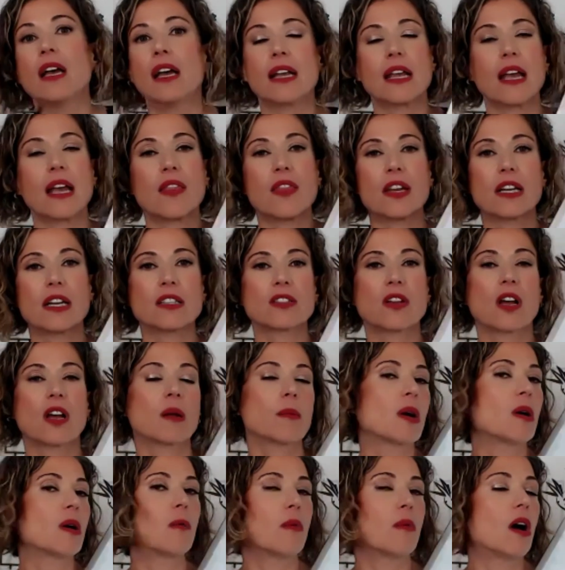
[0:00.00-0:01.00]
again, that it's not
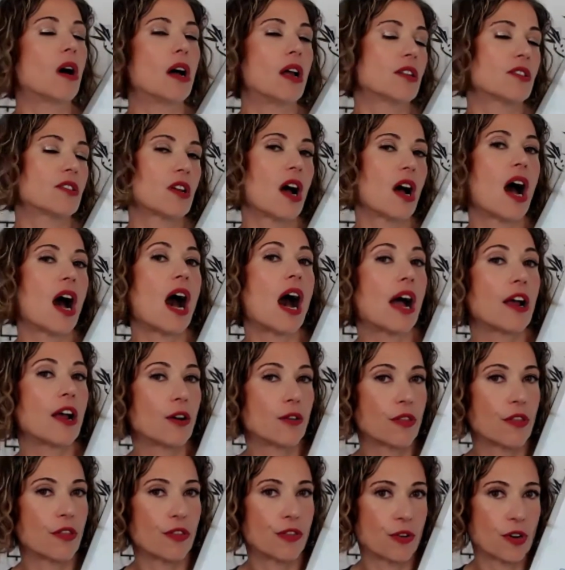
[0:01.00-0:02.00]
about, it's not
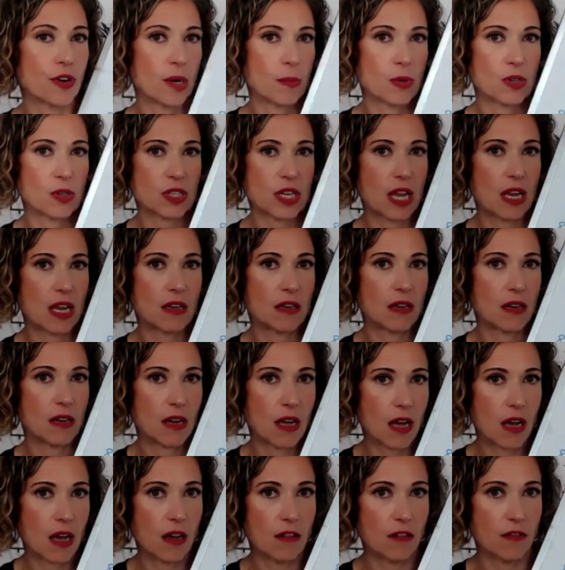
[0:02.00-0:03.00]
higher than 30%
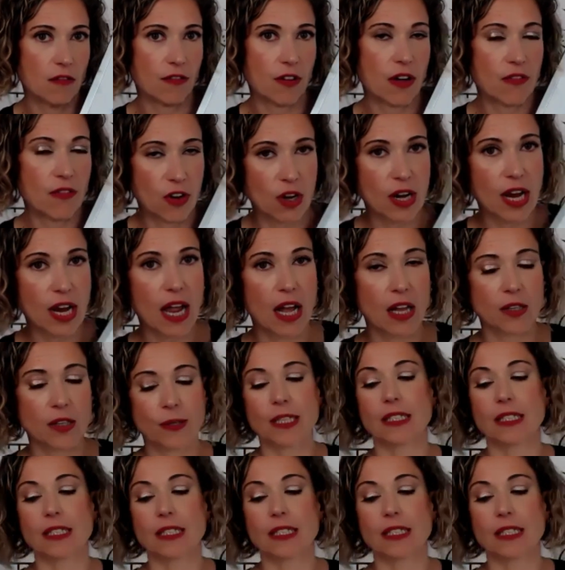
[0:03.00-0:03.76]
of. okay.